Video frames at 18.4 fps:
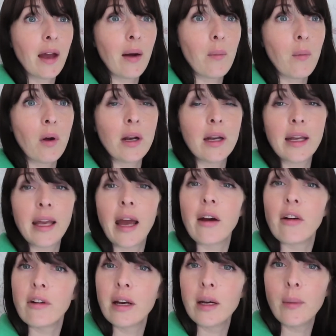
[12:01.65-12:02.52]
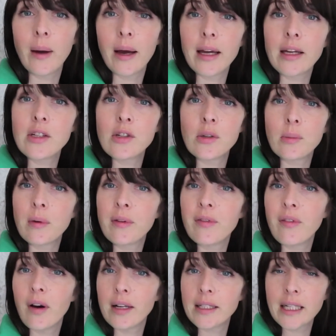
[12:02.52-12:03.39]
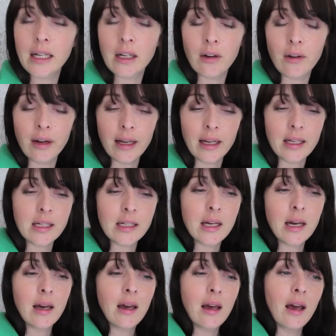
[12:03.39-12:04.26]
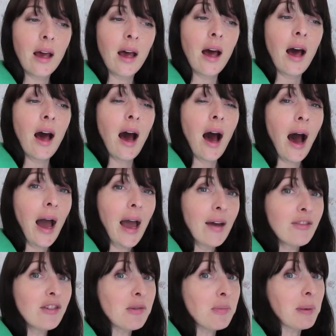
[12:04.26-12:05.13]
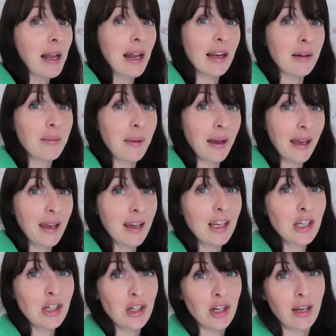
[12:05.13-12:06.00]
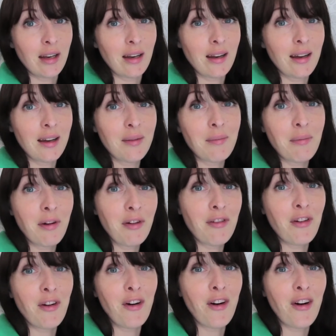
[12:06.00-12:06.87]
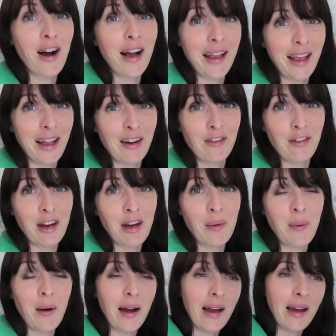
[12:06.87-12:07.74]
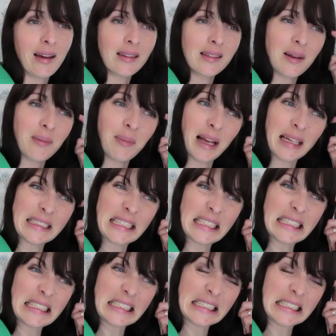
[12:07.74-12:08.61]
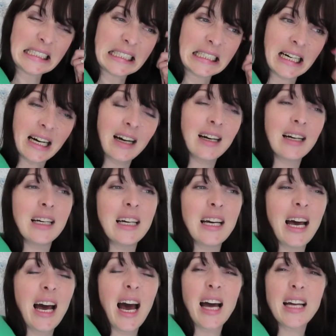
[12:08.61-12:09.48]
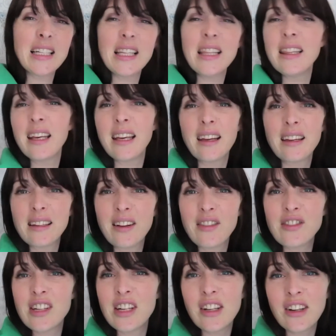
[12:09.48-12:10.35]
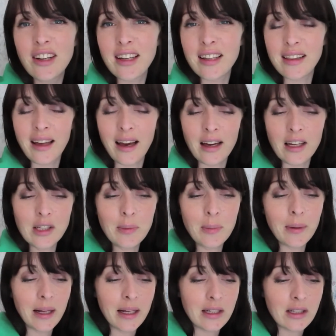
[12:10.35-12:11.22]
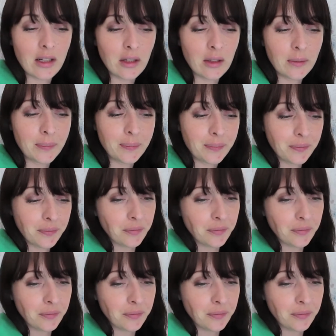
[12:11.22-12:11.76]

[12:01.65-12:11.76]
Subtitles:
I'm wanting to get a rewire done before I decorate. I have to plan out my kitchen before I get a rewire. So I'm like, oh, I didn't think I'd have to look at that, but I do.